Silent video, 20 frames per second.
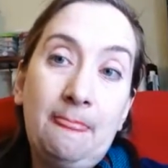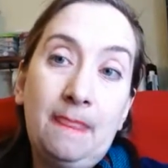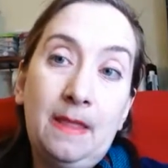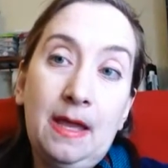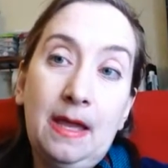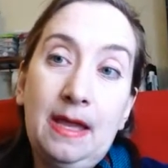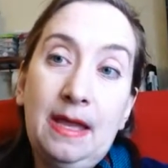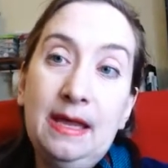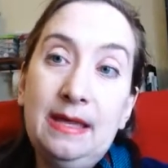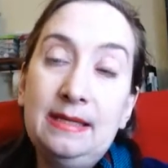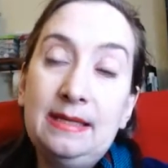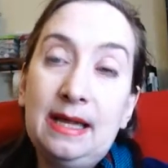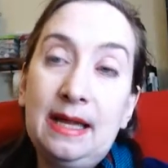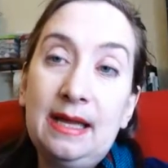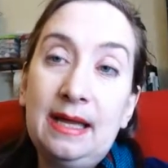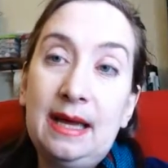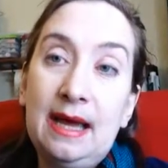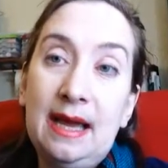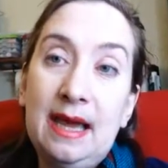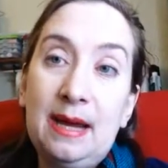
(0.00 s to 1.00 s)
and
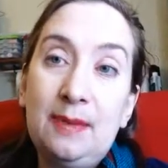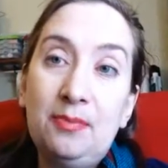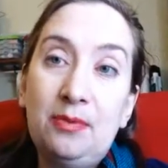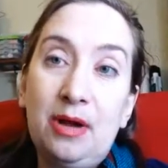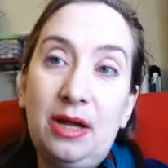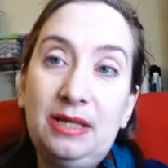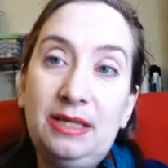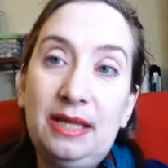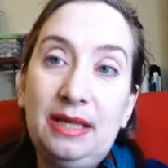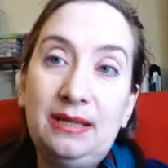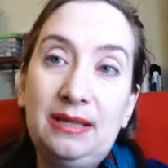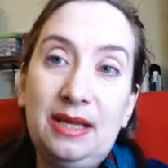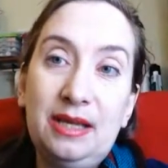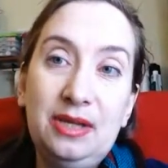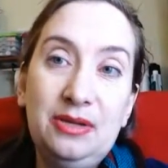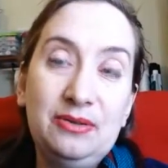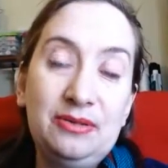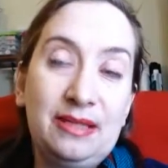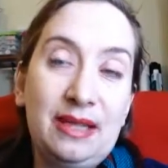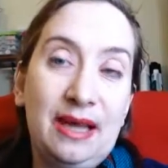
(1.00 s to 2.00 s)
I had a project that
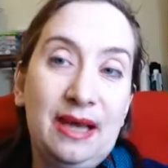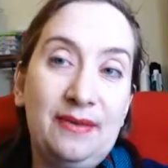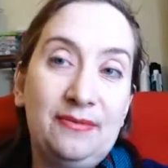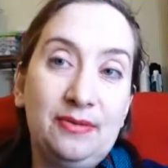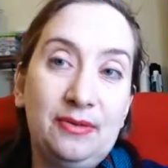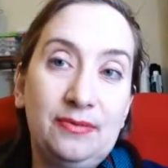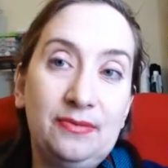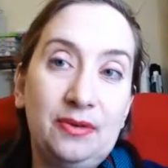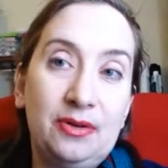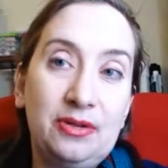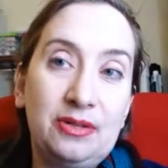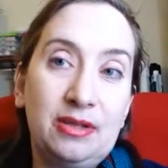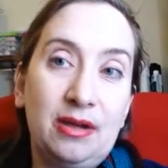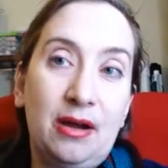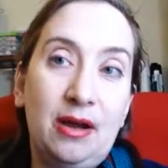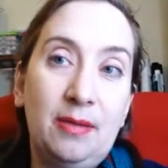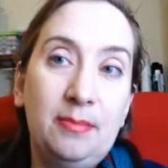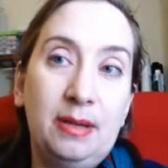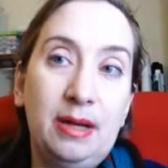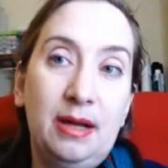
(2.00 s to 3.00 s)
used that for the first
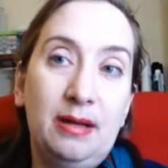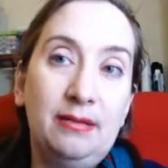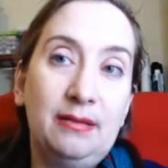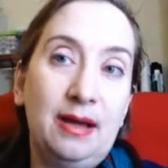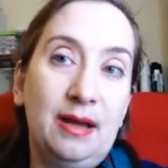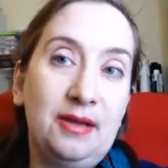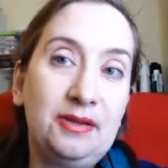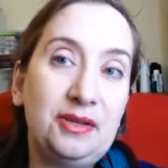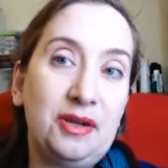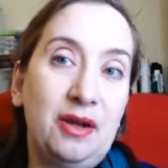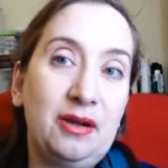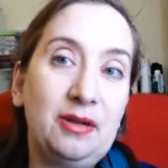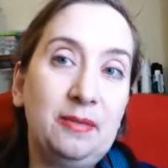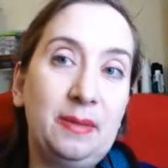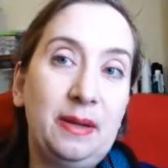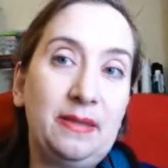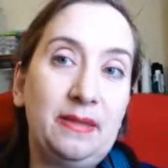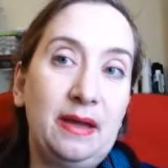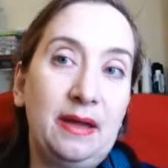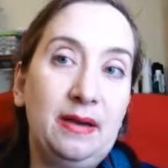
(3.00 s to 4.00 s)
time, and I'll talk
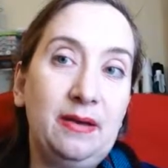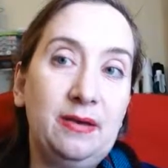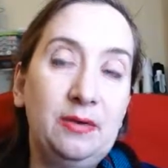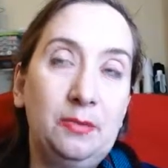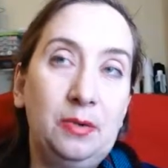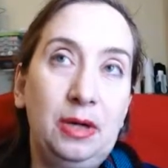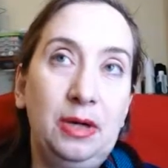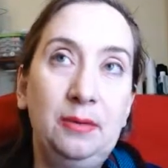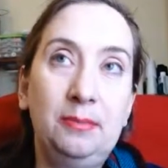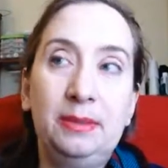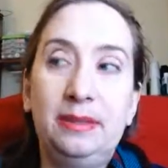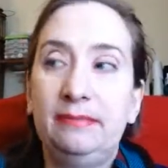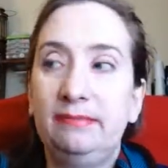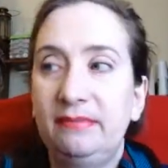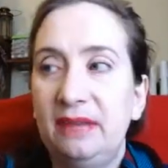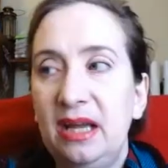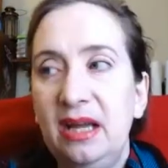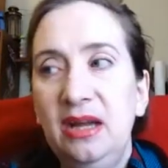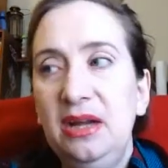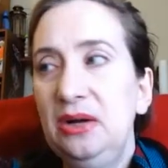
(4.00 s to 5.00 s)
about that here in a while. But
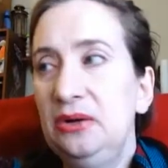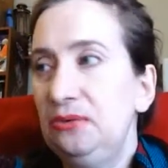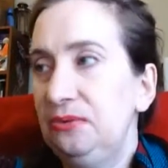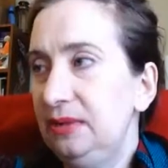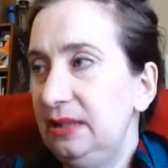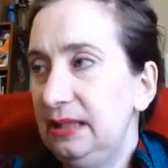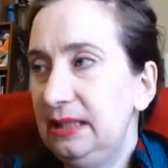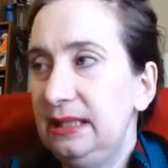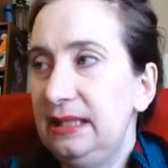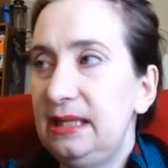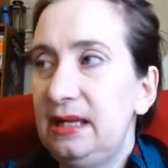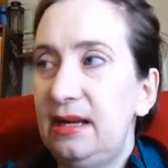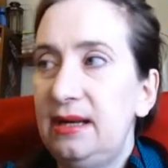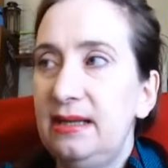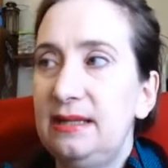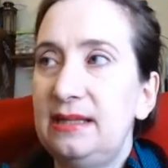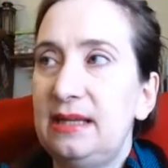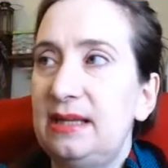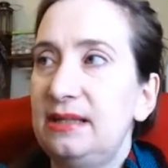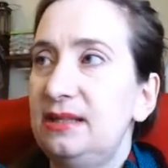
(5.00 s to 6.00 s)
really, not
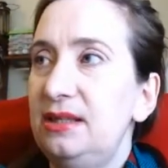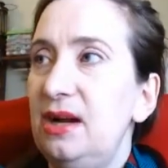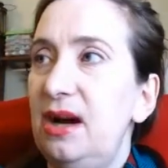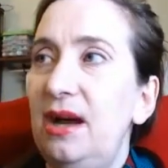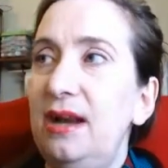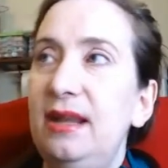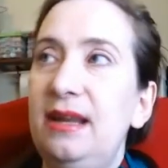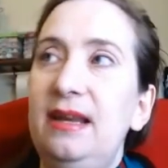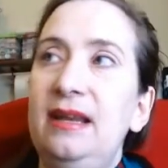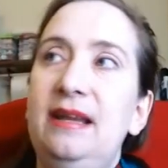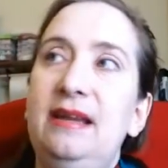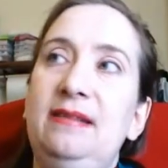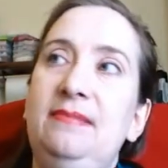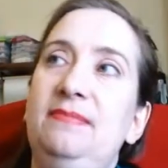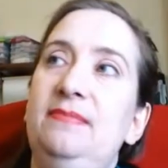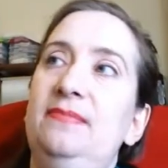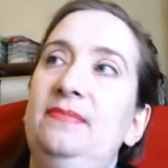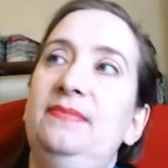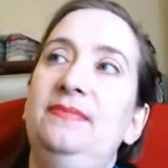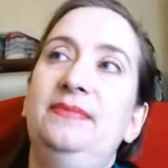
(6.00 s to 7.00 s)

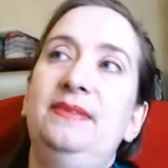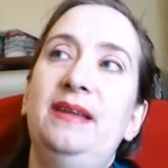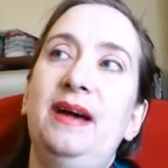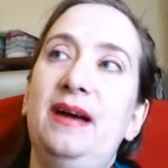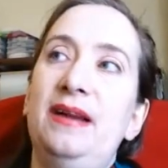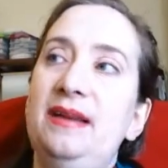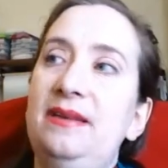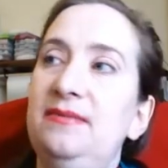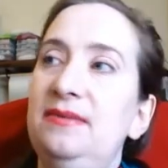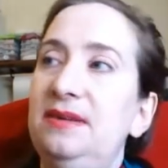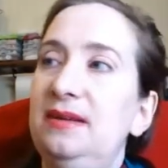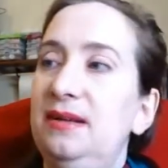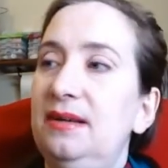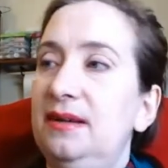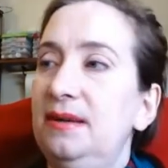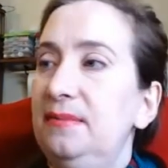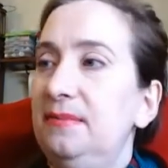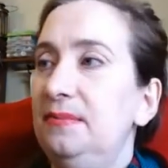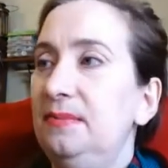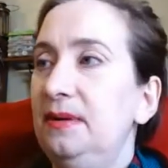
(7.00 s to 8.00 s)
even
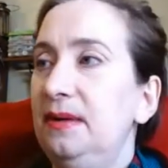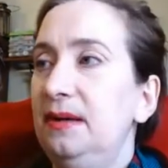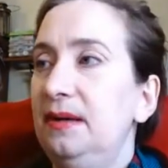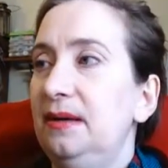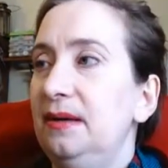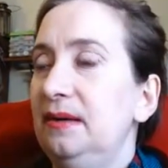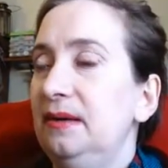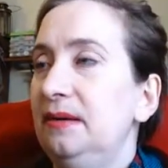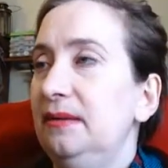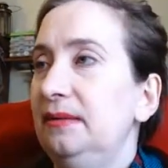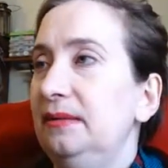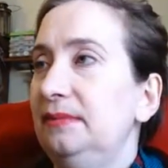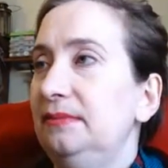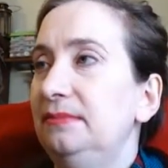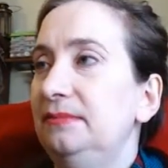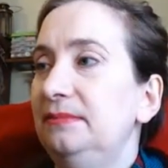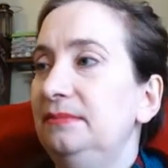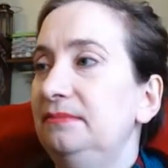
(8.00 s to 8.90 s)
a